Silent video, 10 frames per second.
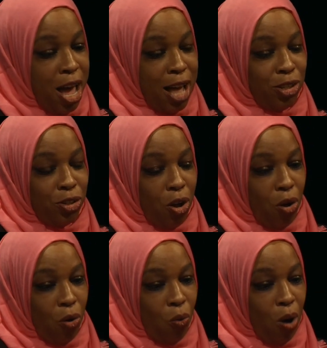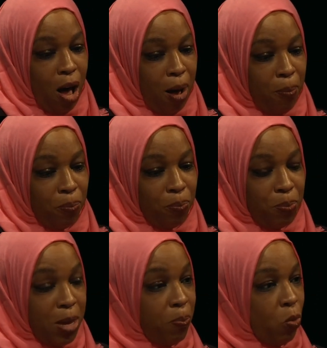And so um,
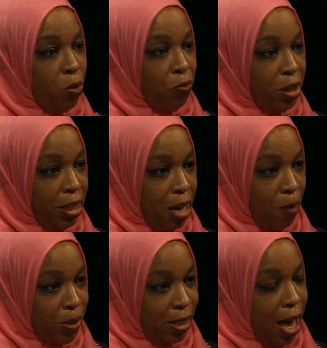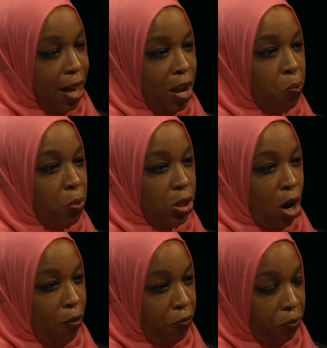people were really upset and was
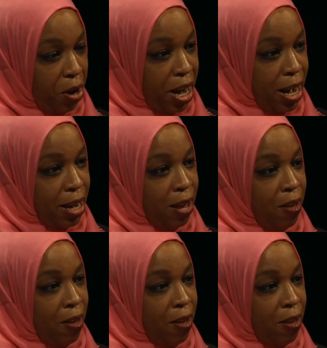afraid